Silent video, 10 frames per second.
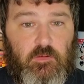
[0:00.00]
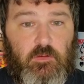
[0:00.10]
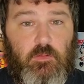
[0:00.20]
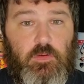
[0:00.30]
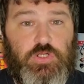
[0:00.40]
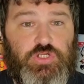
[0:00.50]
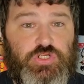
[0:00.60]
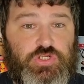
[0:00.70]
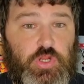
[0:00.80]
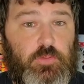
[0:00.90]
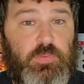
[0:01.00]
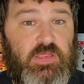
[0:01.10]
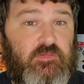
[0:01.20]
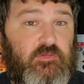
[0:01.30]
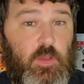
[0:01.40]
there should
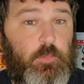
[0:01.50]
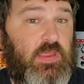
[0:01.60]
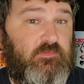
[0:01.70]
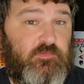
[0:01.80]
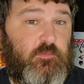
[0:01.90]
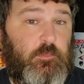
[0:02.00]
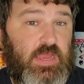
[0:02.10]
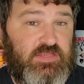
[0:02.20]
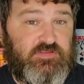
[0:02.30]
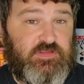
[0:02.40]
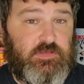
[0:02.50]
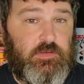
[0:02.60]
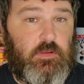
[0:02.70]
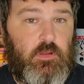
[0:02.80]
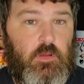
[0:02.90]
be some information